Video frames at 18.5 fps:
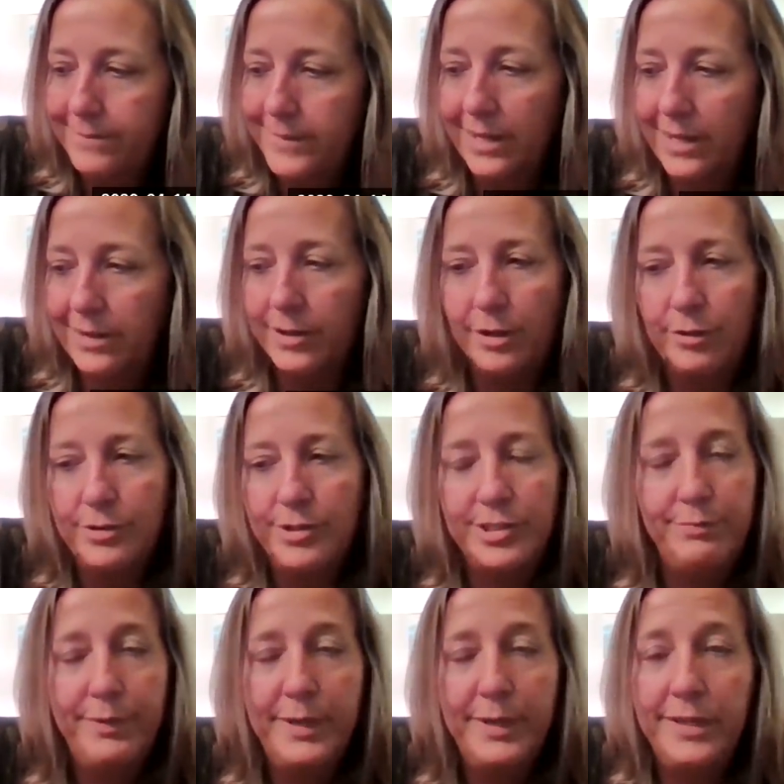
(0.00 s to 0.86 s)
I don't know,
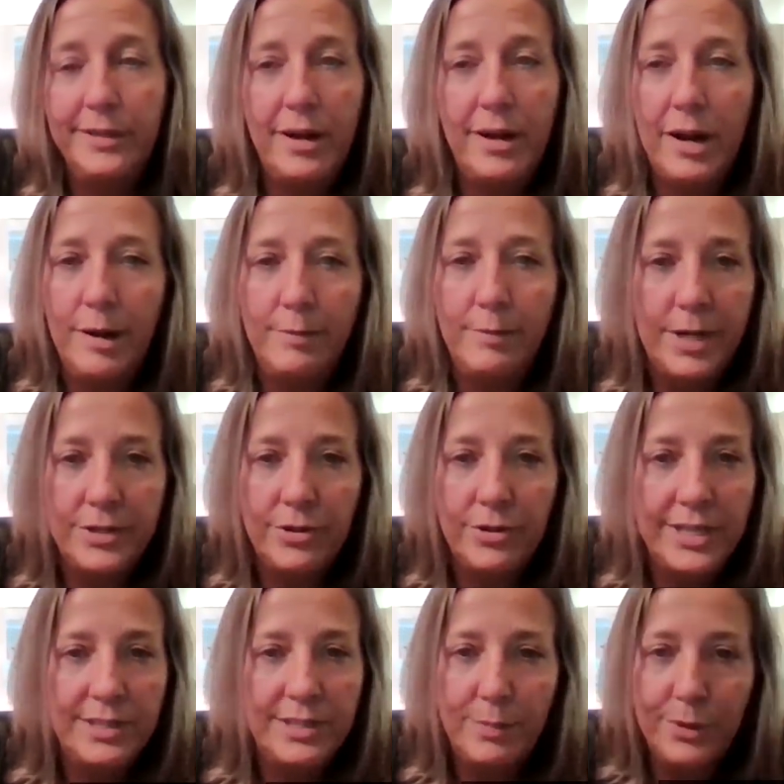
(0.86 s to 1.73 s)
just being a chiropractor,
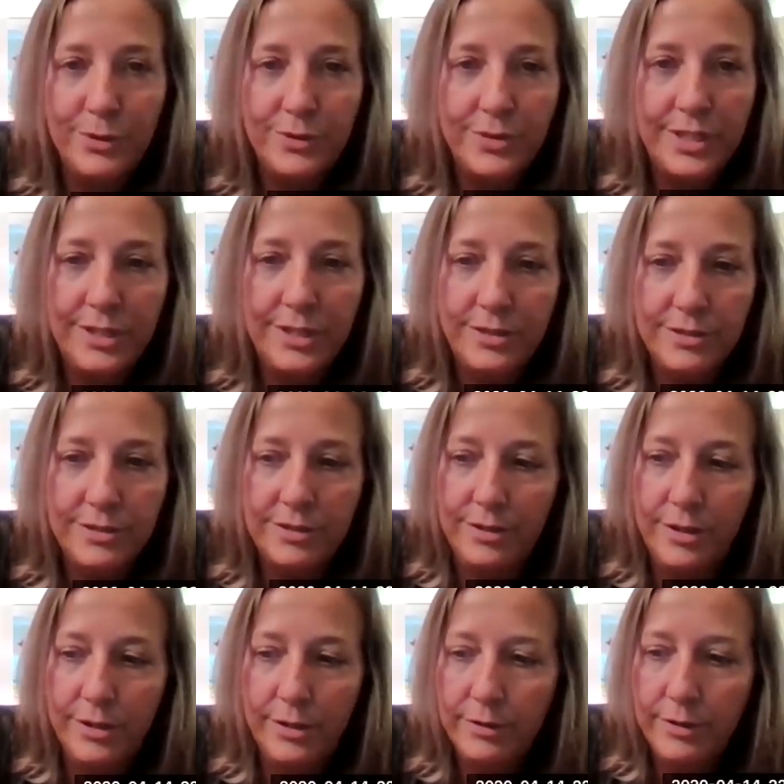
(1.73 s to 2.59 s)
I suppose he just
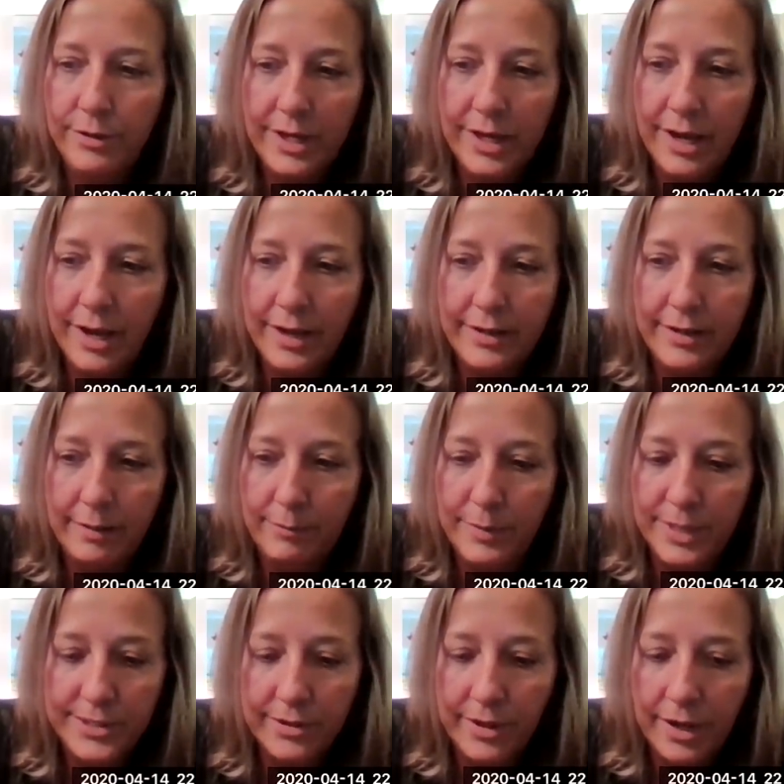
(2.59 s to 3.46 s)
knew to kind of
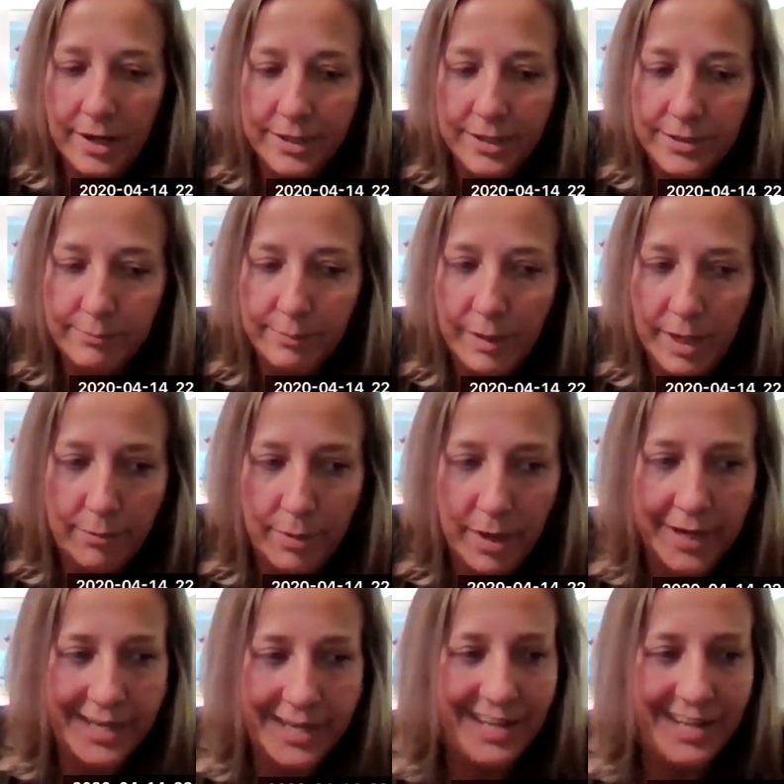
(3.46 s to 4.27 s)
massage my body.